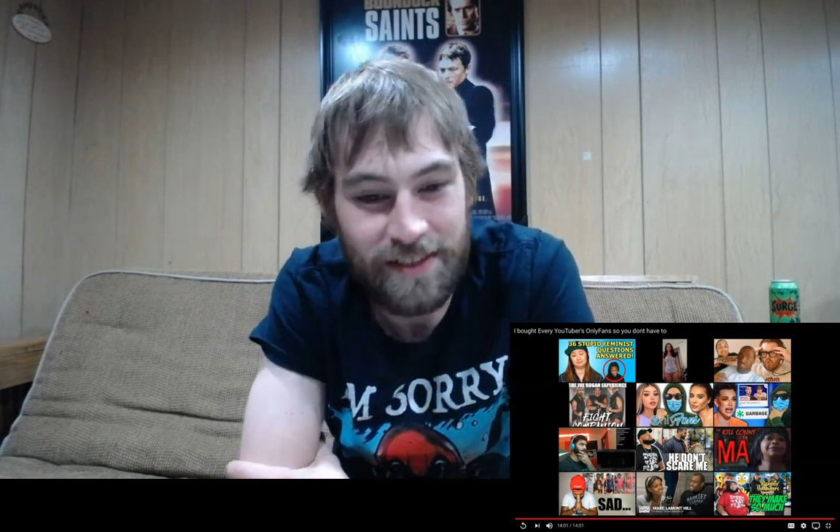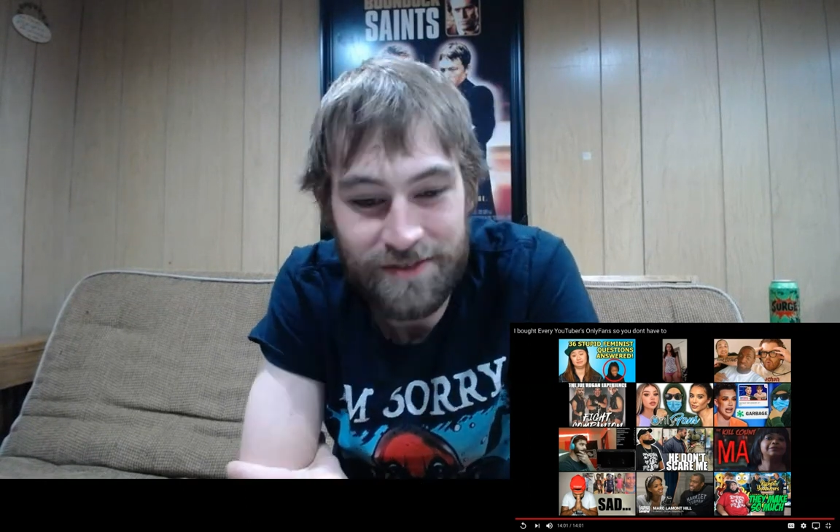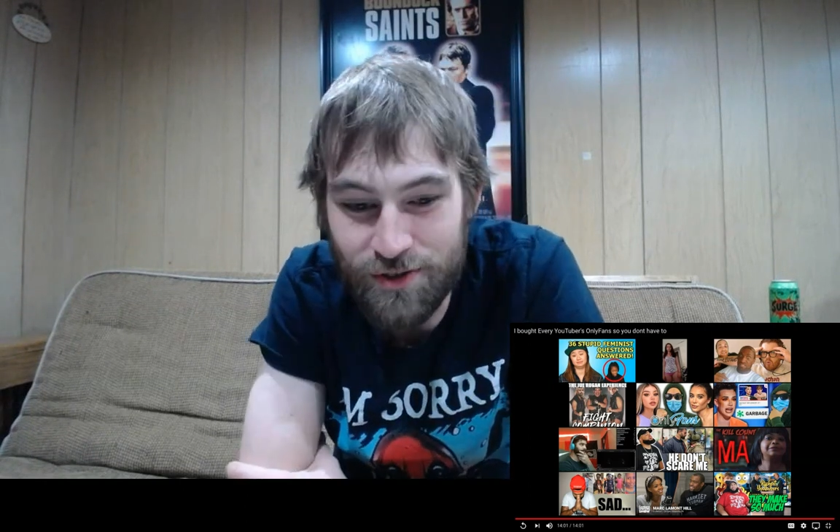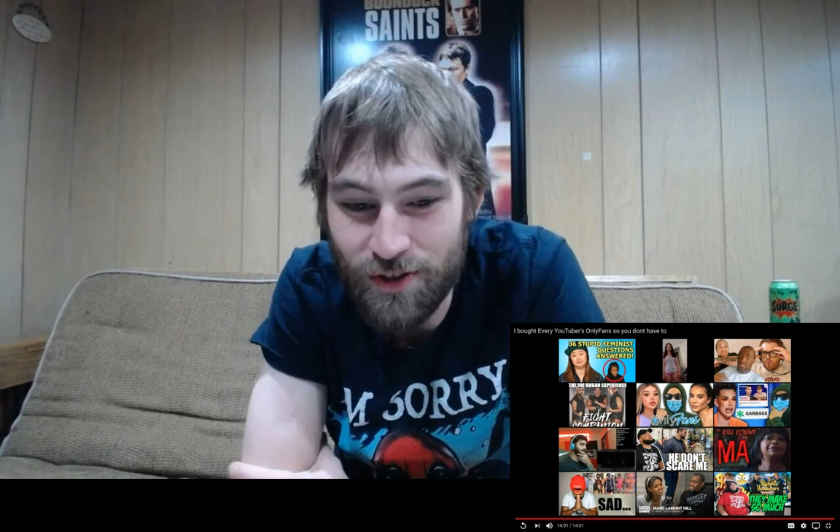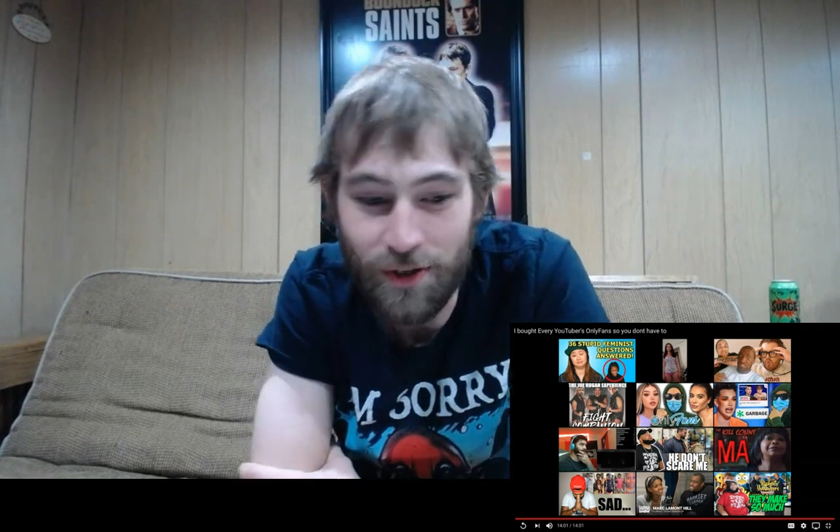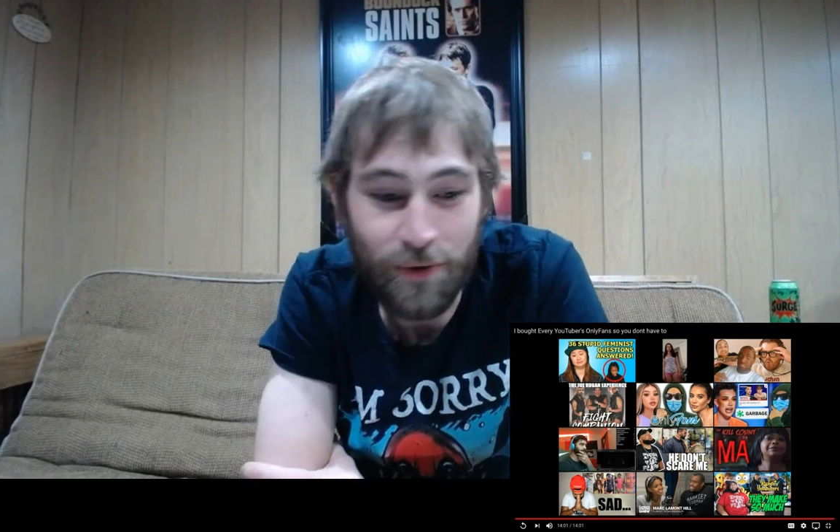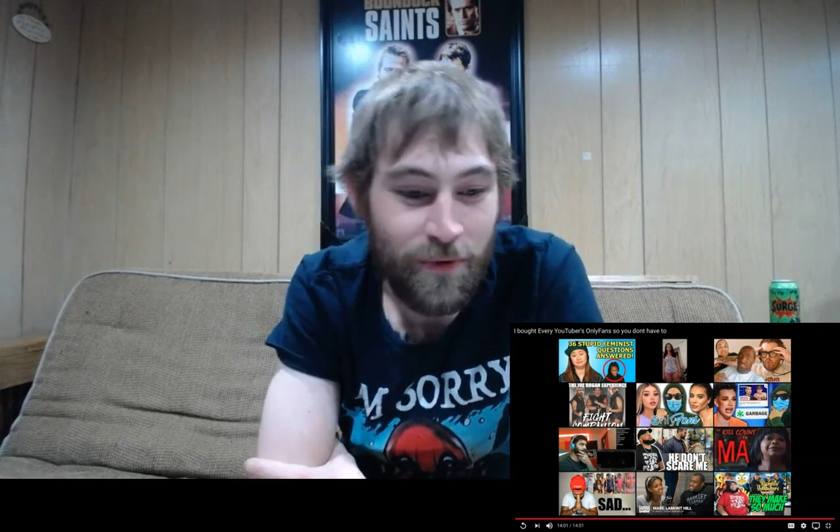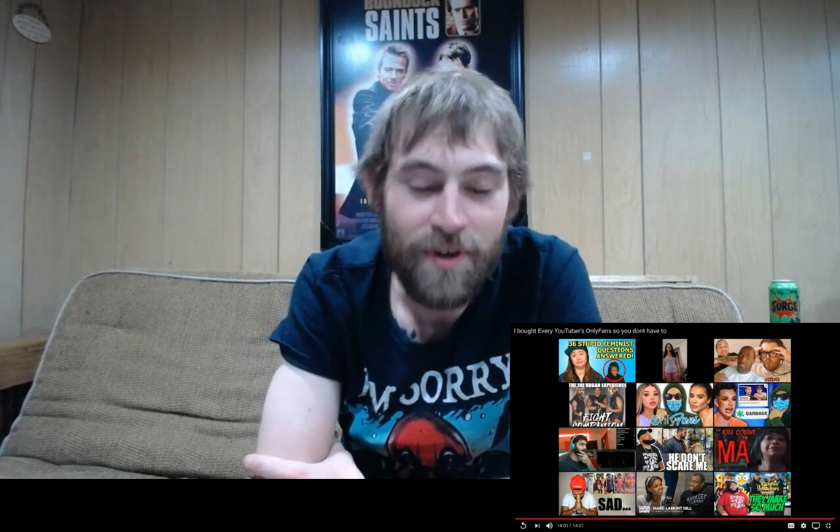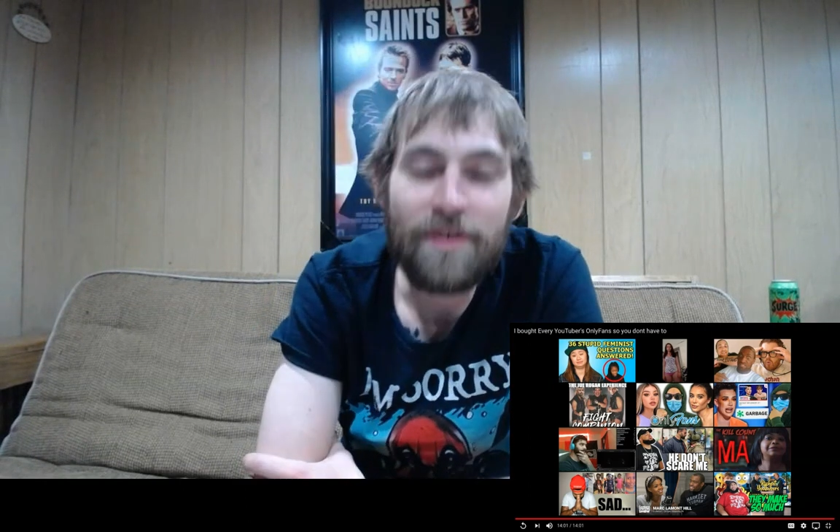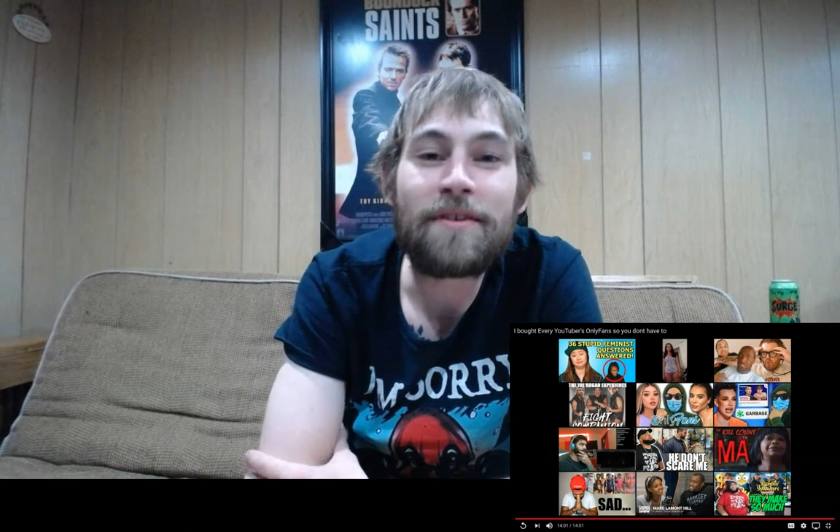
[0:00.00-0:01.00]
So,
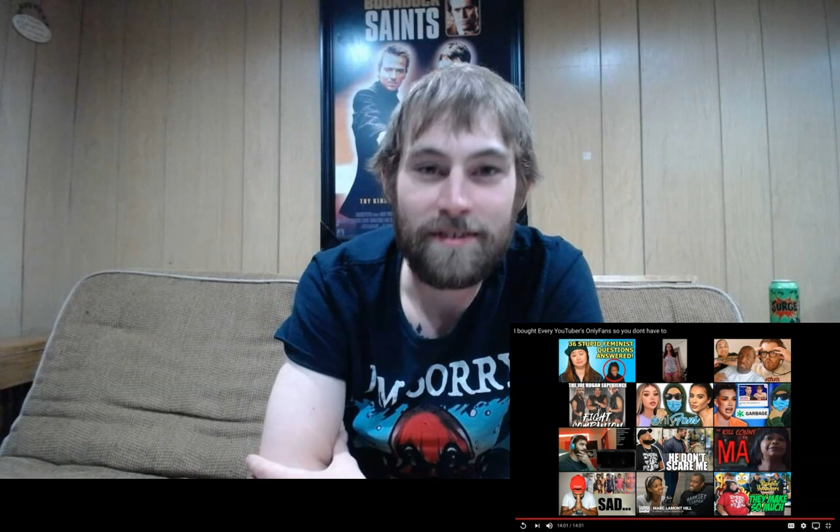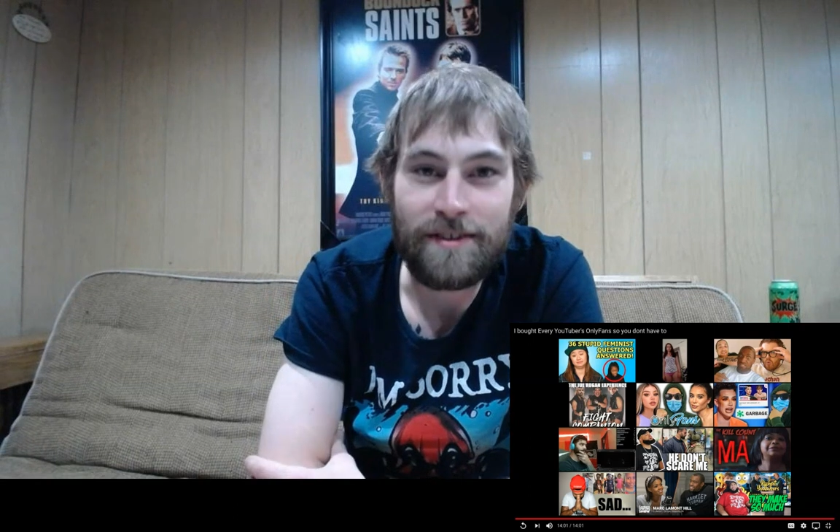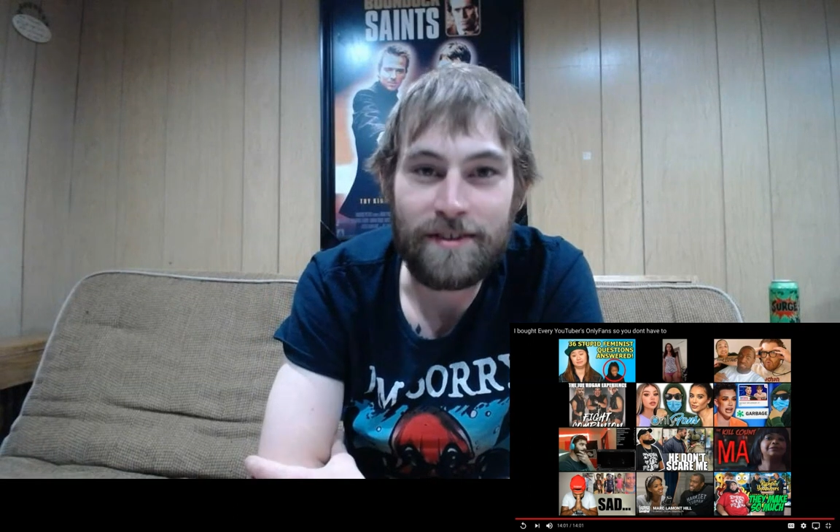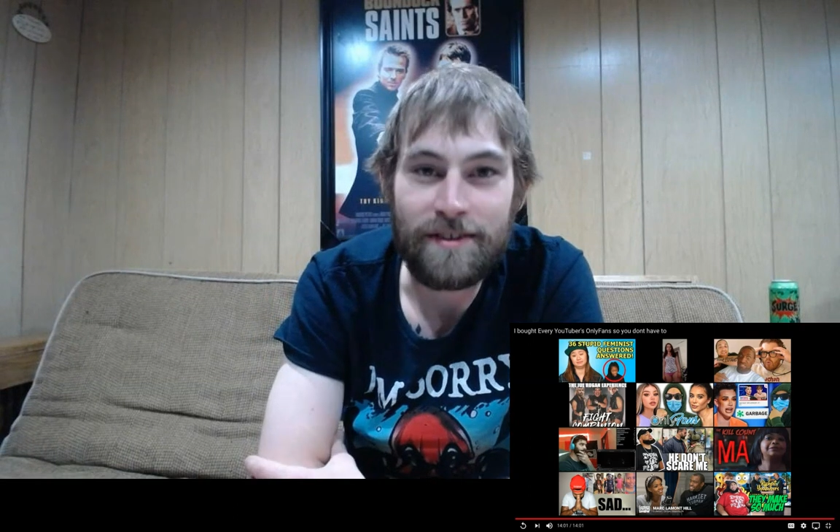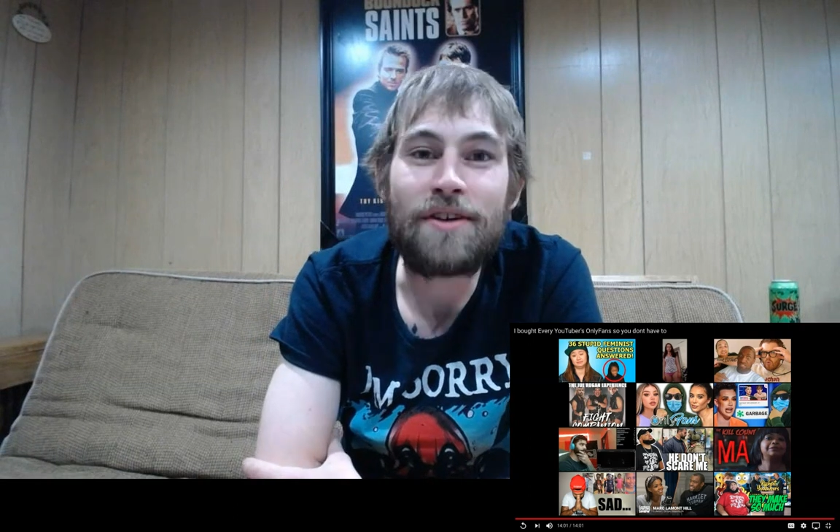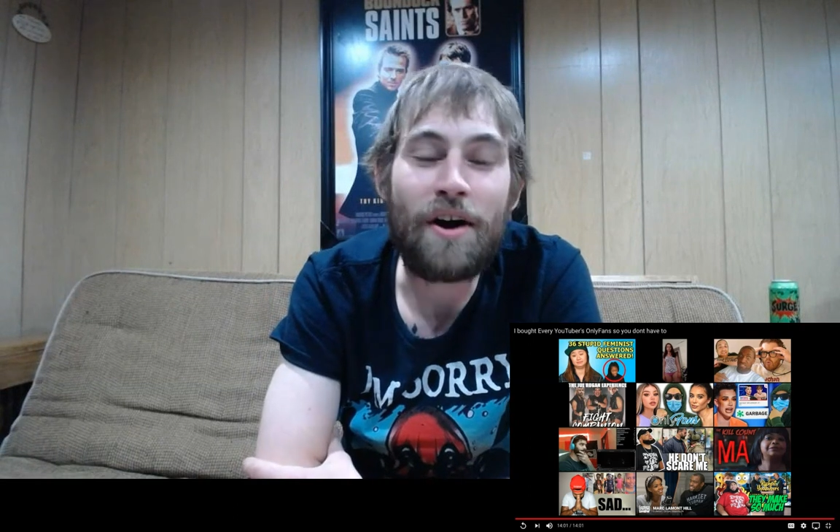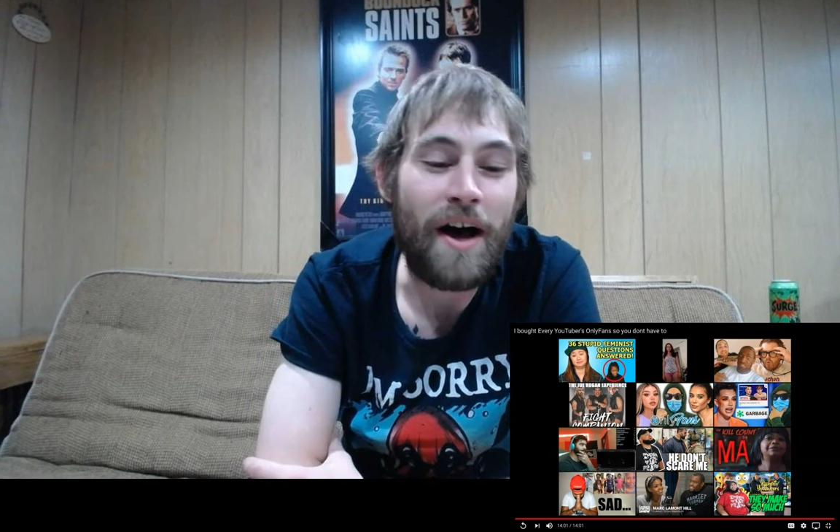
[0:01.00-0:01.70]
y'all